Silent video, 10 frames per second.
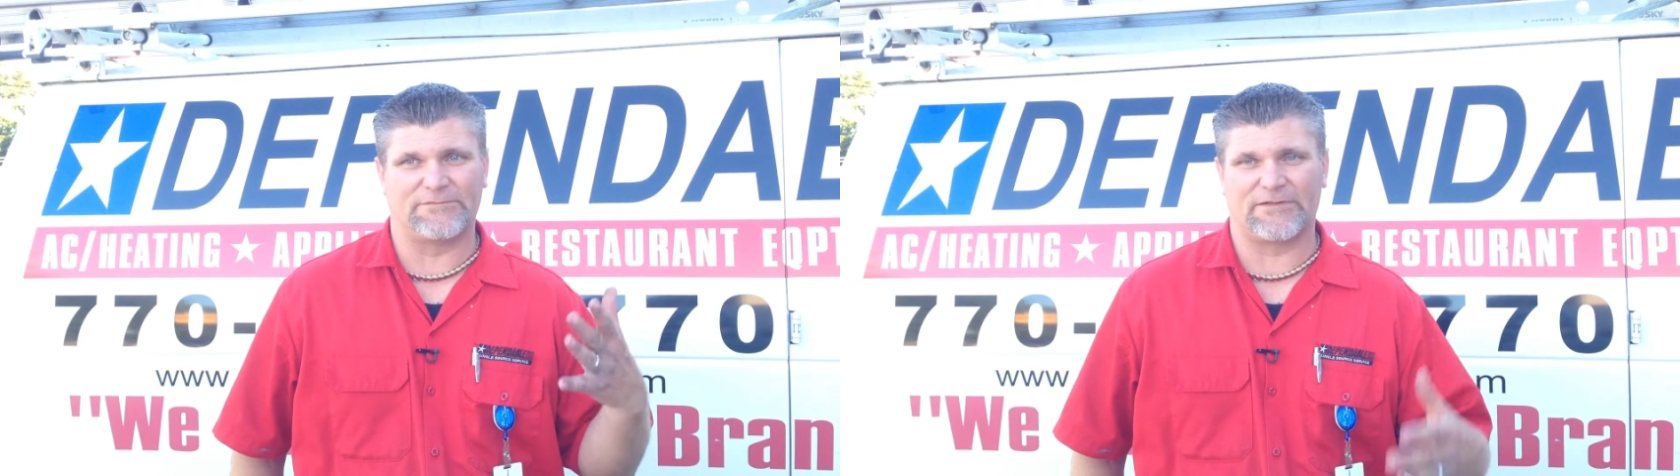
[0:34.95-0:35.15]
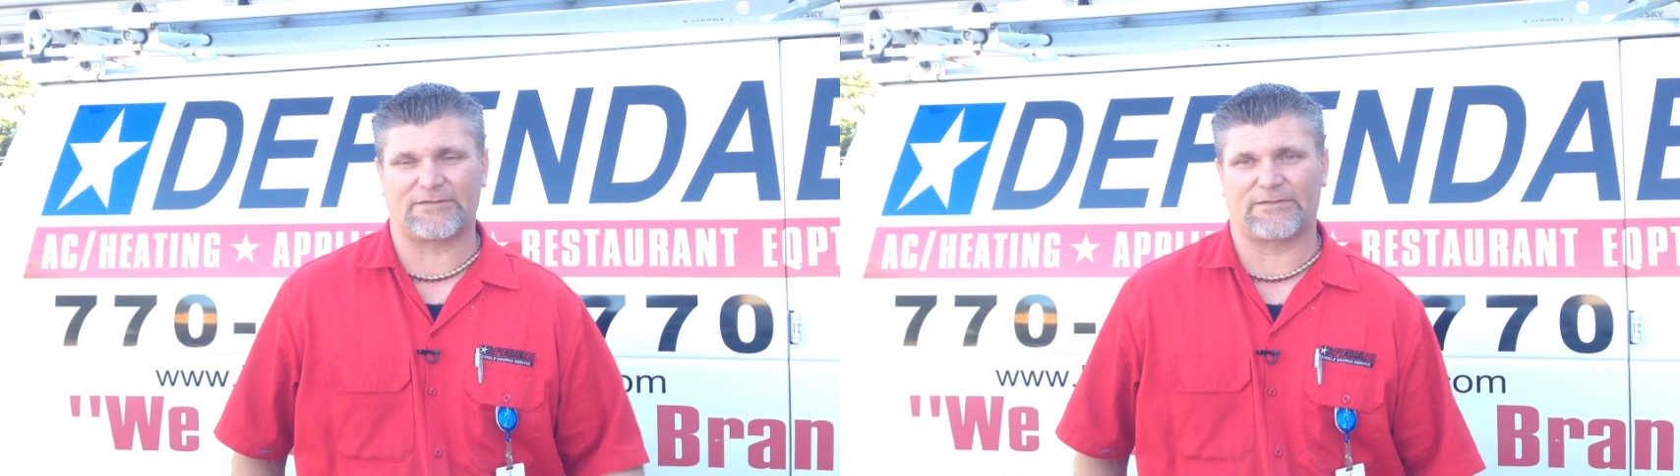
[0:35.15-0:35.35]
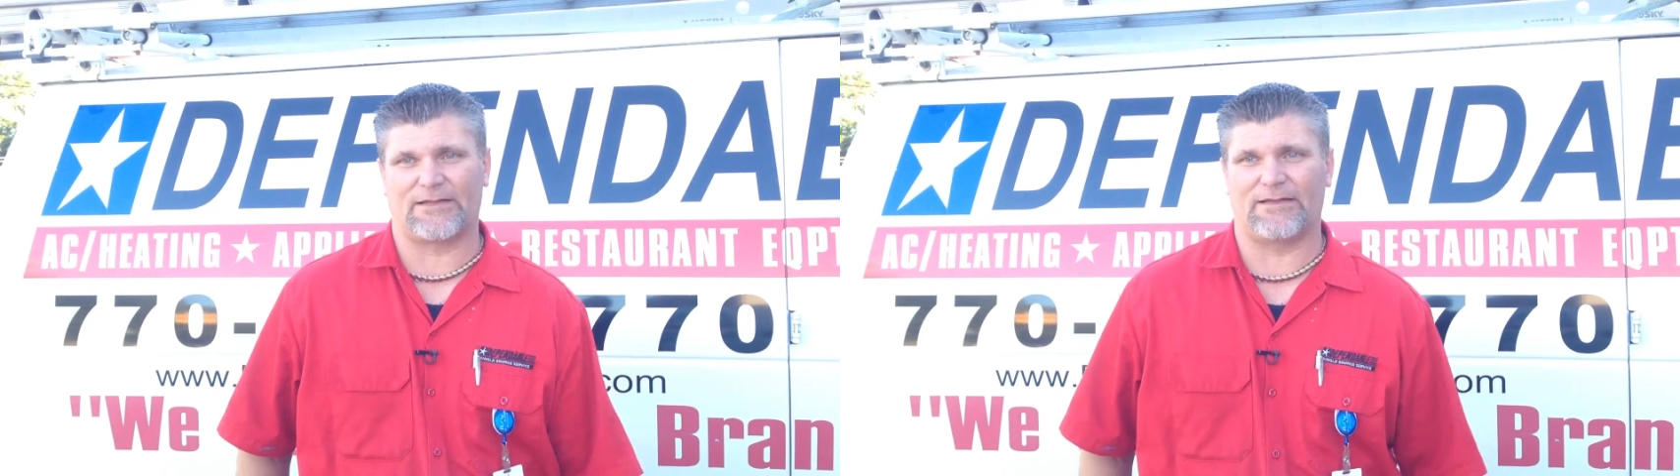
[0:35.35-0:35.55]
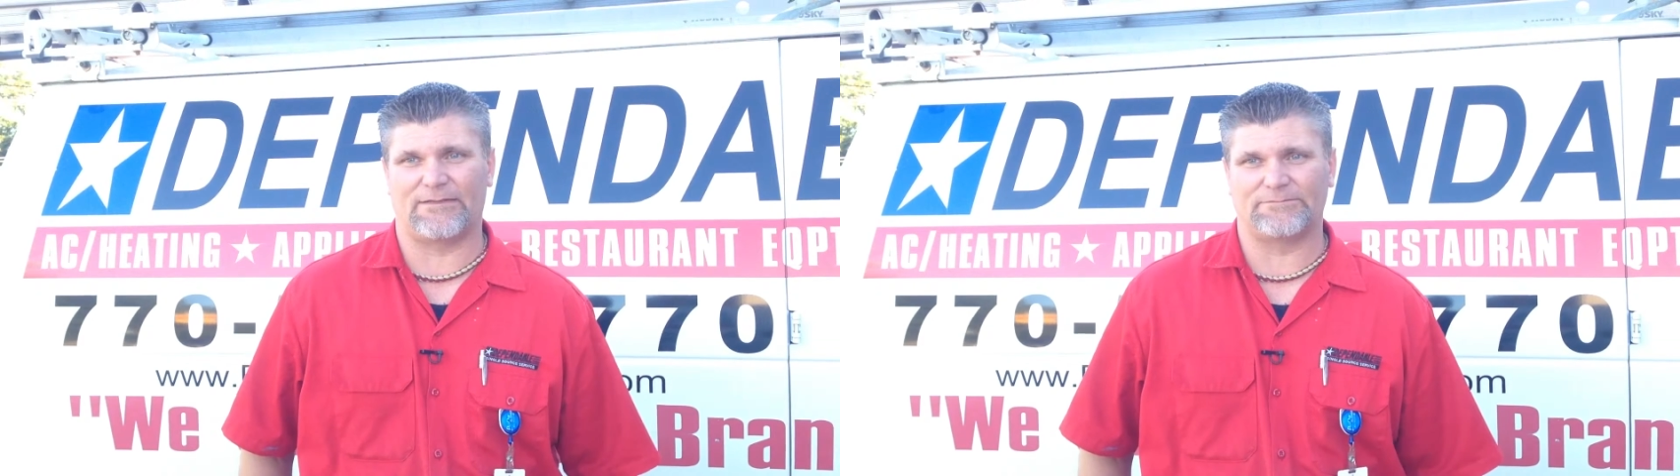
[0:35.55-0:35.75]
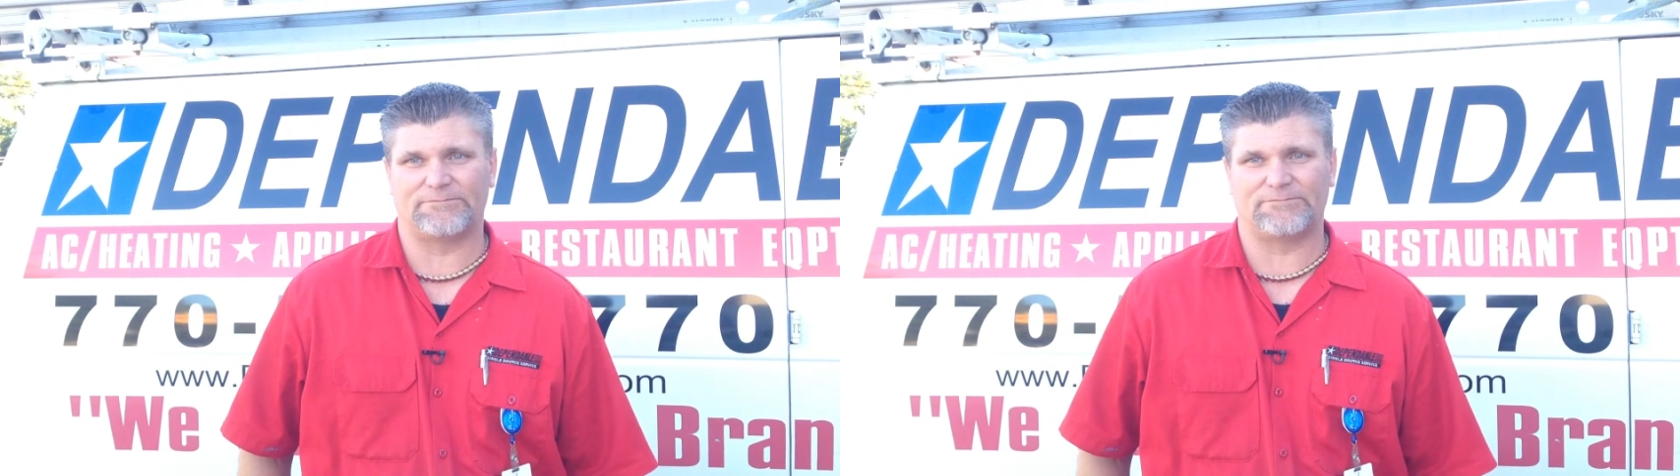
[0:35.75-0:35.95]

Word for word: just uh,